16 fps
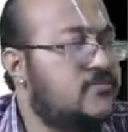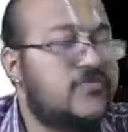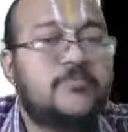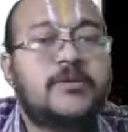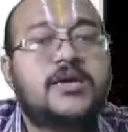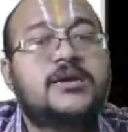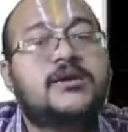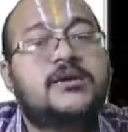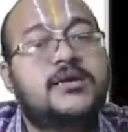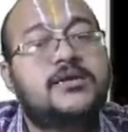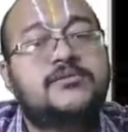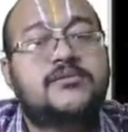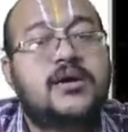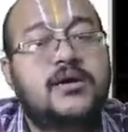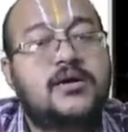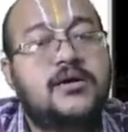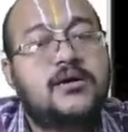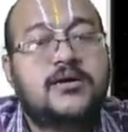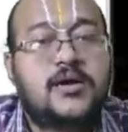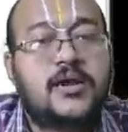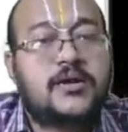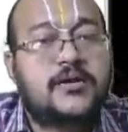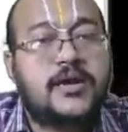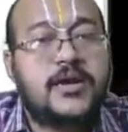will be increased,
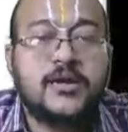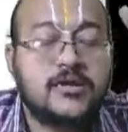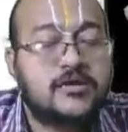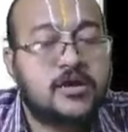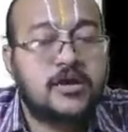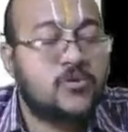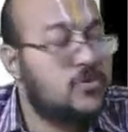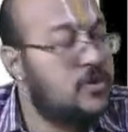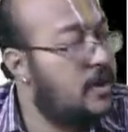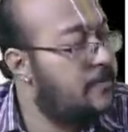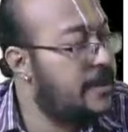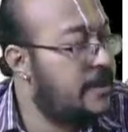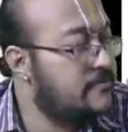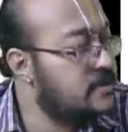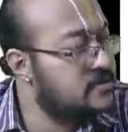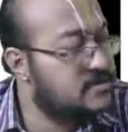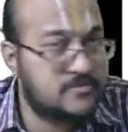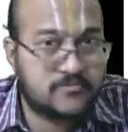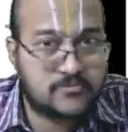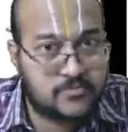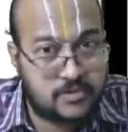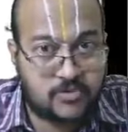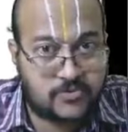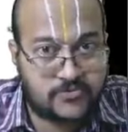correct? Initially you will be having some
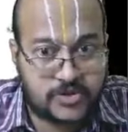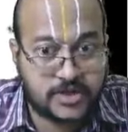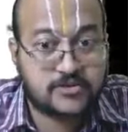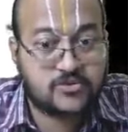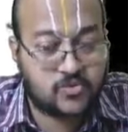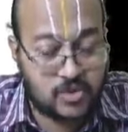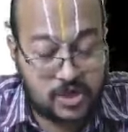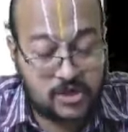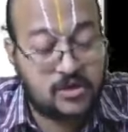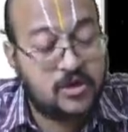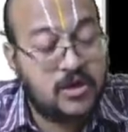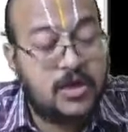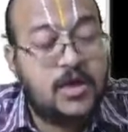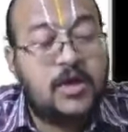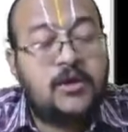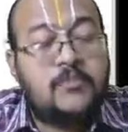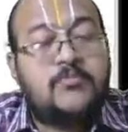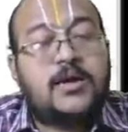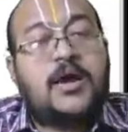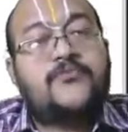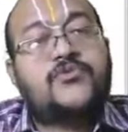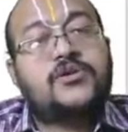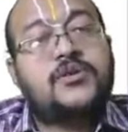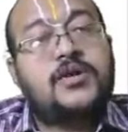number of shares today. But
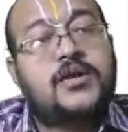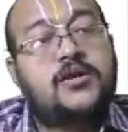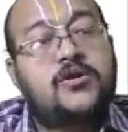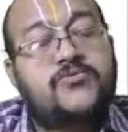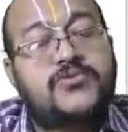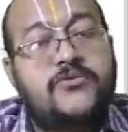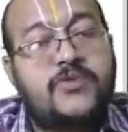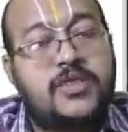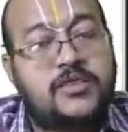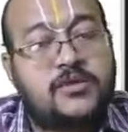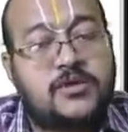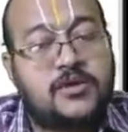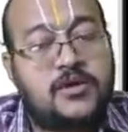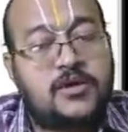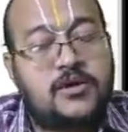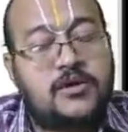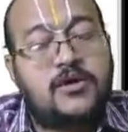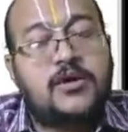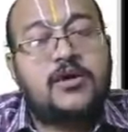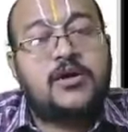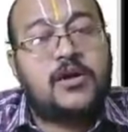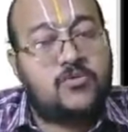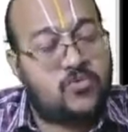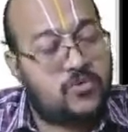after the end of 7th year,
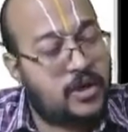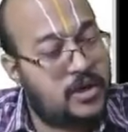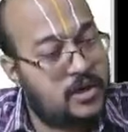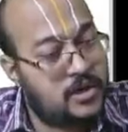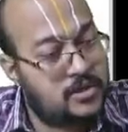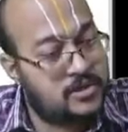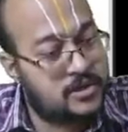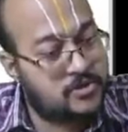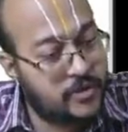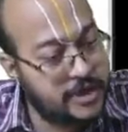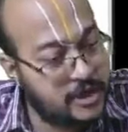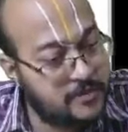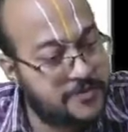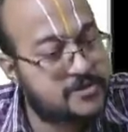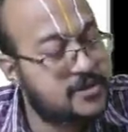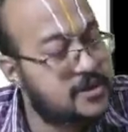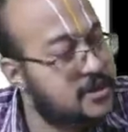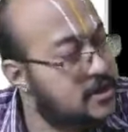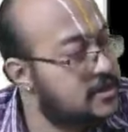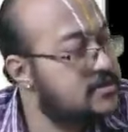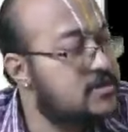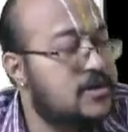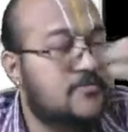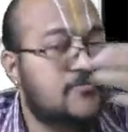okay, the 20%
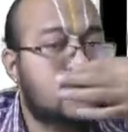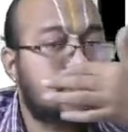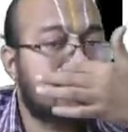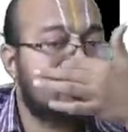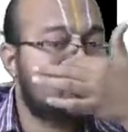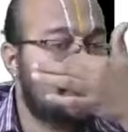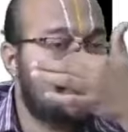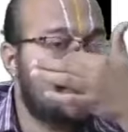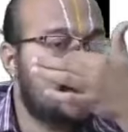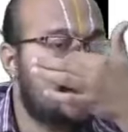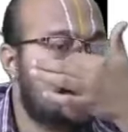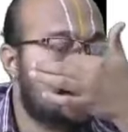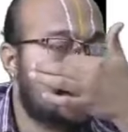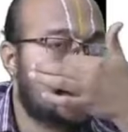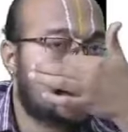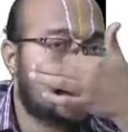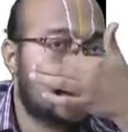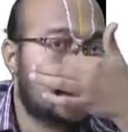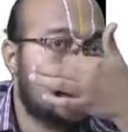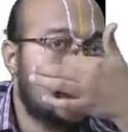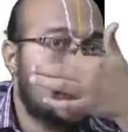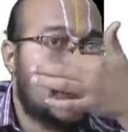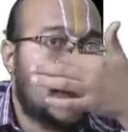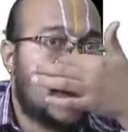increase in number of shares will be there, correct?
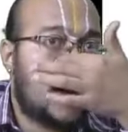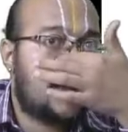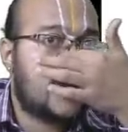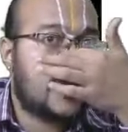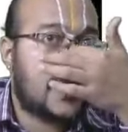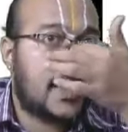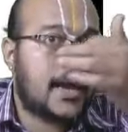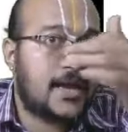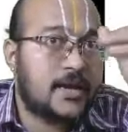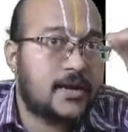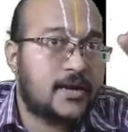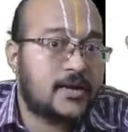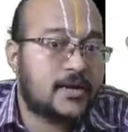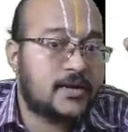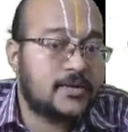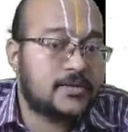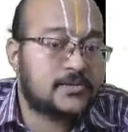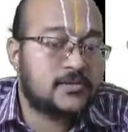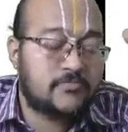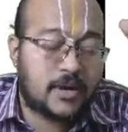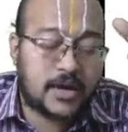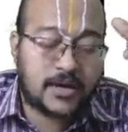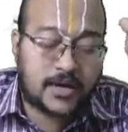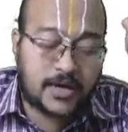Upon 900 is the
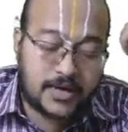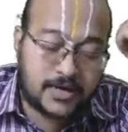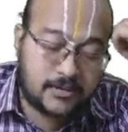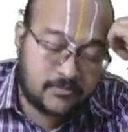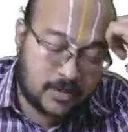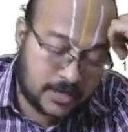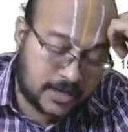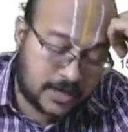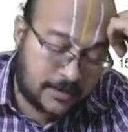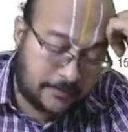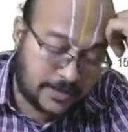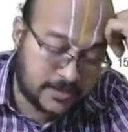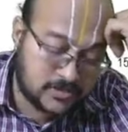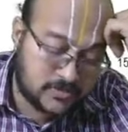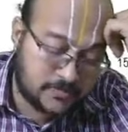current market price